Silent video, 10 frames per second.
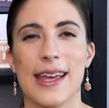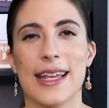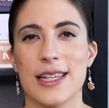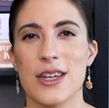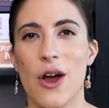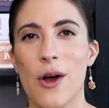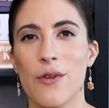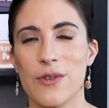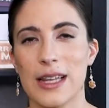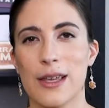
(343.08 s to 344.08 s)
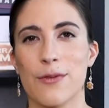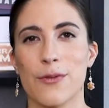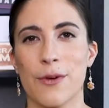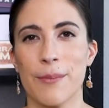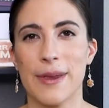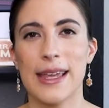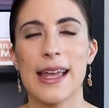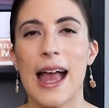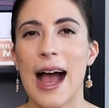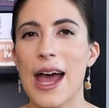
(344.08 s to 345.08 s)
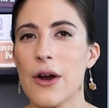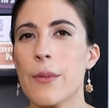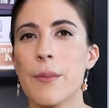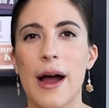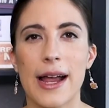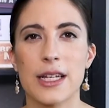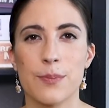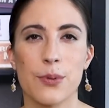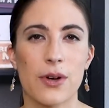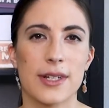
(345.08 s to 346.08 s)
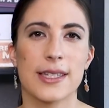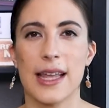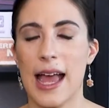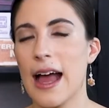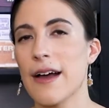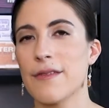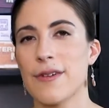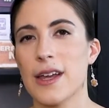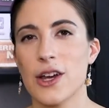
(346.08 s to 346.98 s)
is not really for me. I don't mind books that have